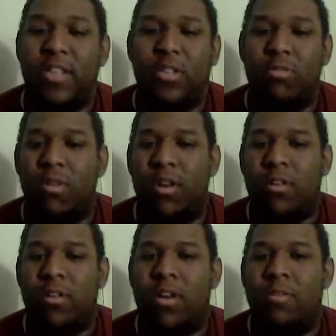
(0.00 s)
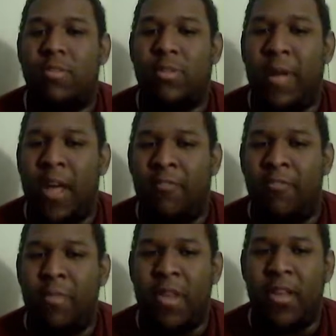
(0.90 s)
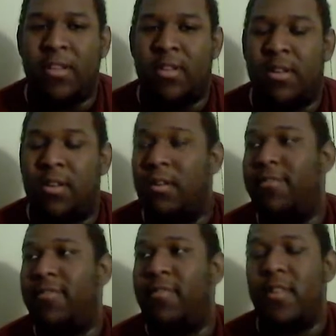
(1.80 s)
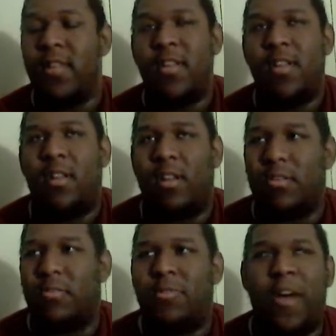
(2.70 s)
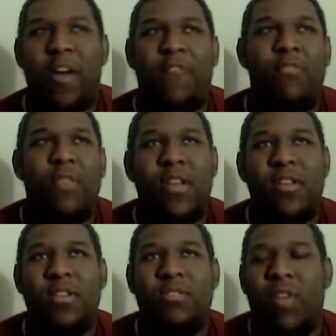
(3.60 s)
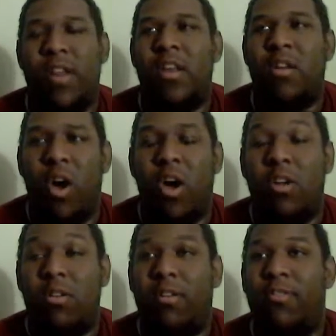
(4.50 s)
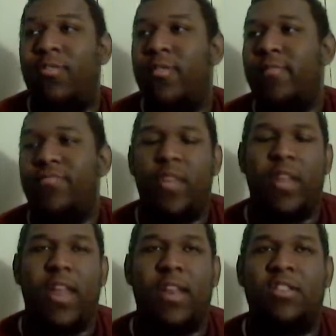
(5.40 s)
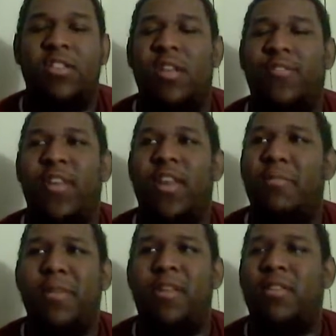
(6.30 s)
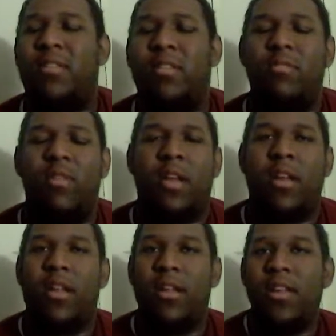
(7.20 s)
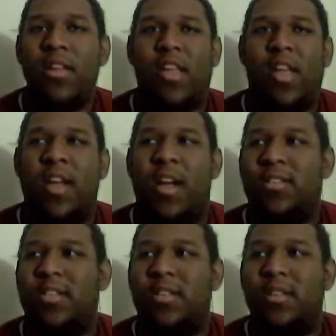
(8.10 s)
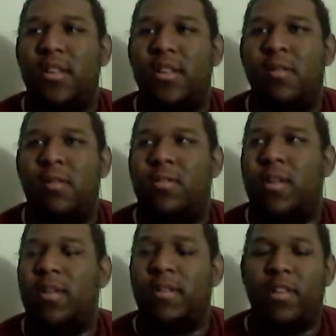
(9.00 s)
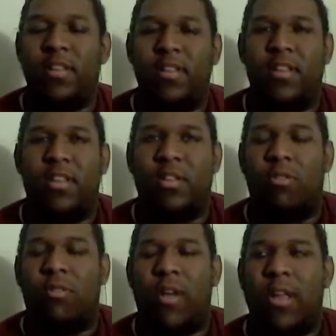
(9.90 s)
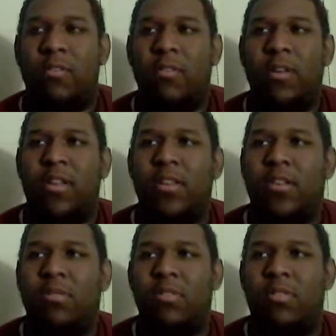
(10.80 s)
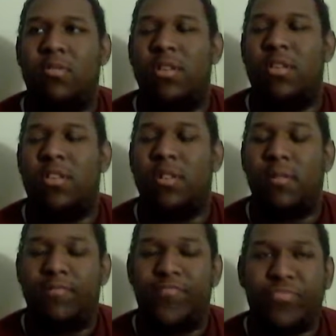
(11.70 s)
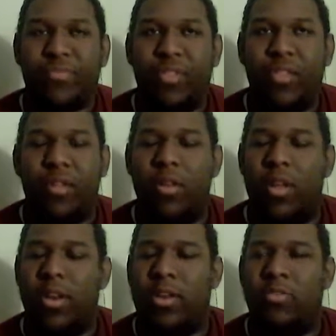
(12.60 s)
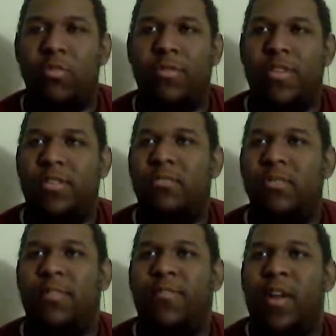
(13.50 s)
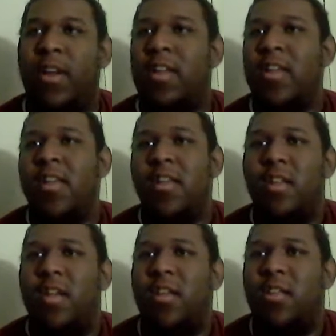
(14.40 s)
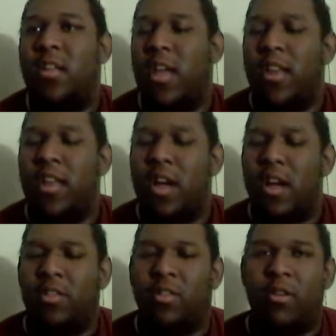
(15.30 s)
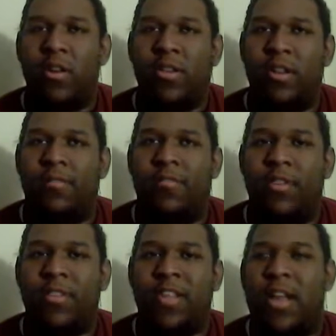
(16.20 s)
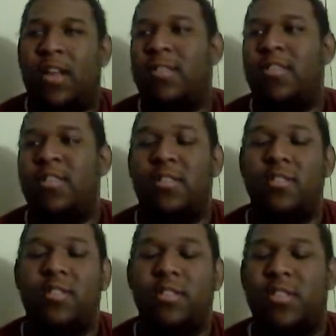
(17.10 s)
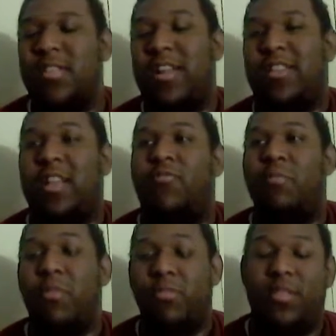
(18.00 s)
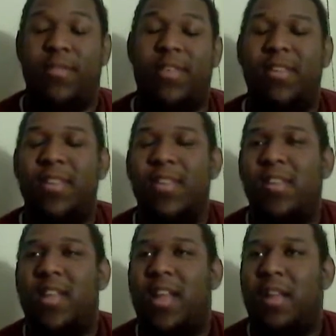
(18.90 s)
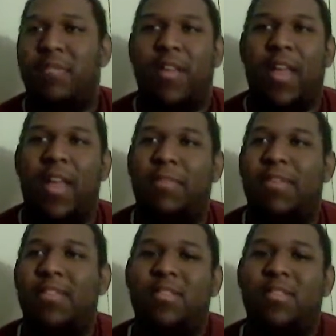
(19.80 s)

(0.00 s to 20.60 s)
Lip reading: These two are literally the most powerful beings on Earth. Alright, the most powerful ninjas right now on Earth. And there's nothing anybody else can do about it. Kakashi, wondering is alright, knowing that his two students, the two of his students are fighting. And a third is on the floor. Sakura, she's knocked out for most of it after what happened.